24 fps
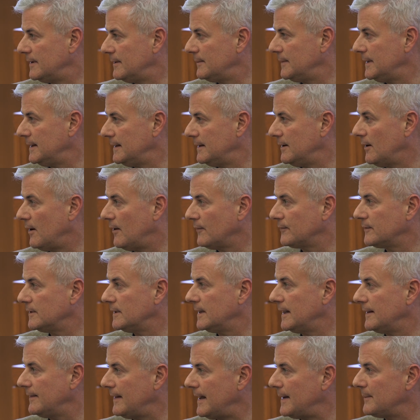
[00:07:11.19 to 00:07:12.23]
I mean,
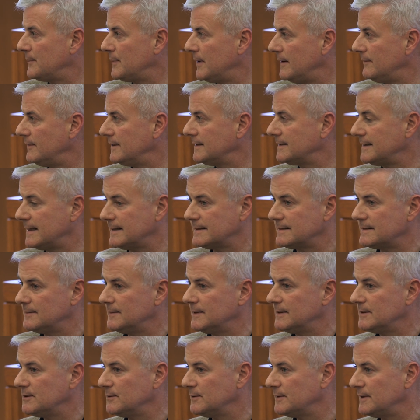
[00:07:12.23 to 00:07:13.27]
often, and that pivot takes them
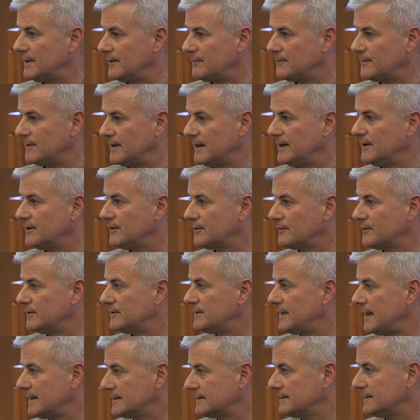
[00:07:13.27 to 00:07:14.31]
into a different industry
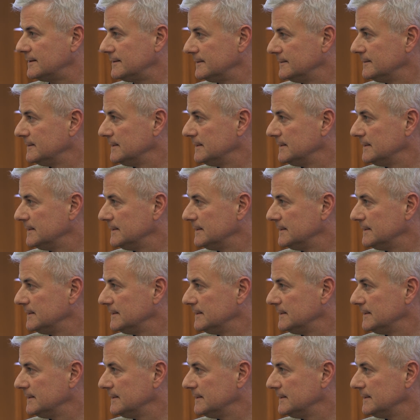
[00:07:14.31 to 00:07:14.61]
sector.